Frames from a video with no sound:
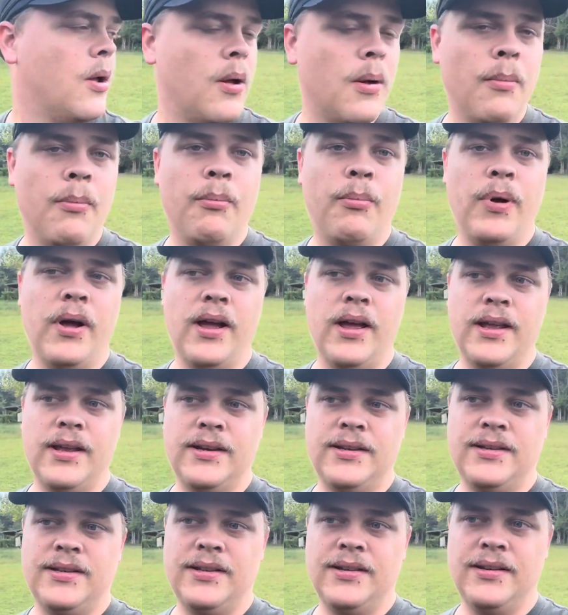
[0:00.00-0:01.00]

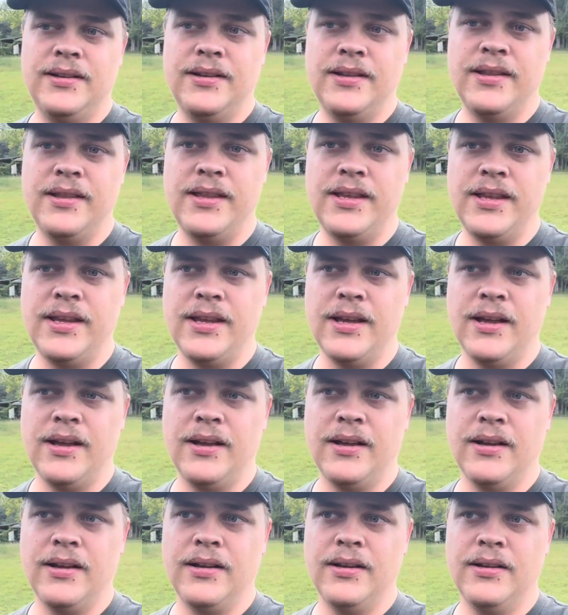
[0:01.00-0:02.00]
but
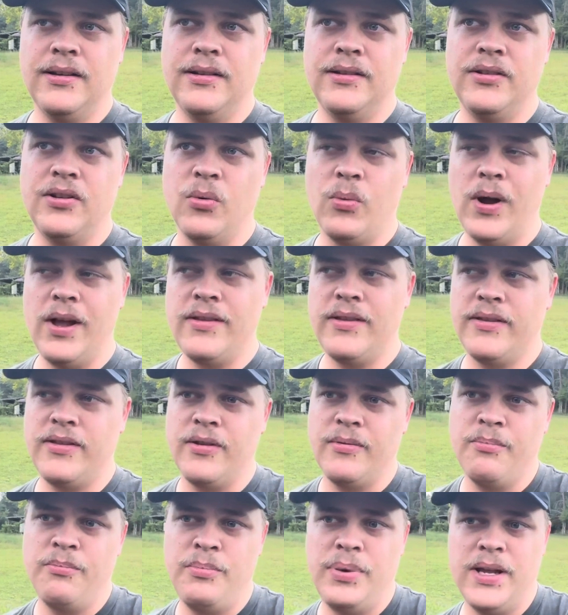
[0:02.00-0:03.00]
the way that they're
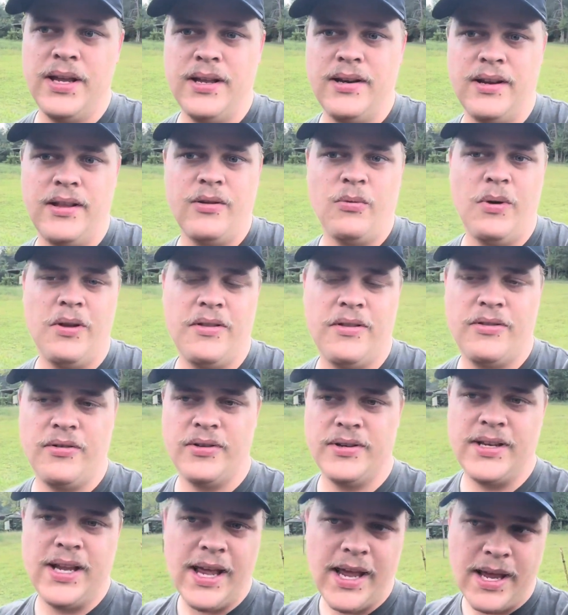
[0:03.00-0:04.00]
bent and the way that they're
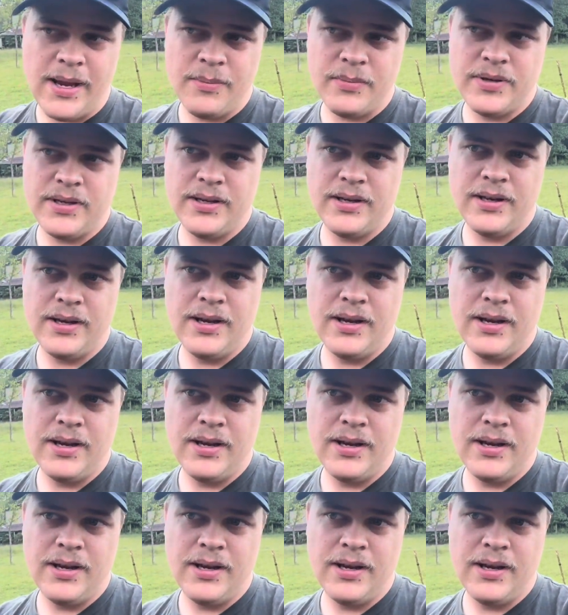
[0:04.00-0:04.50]
taped,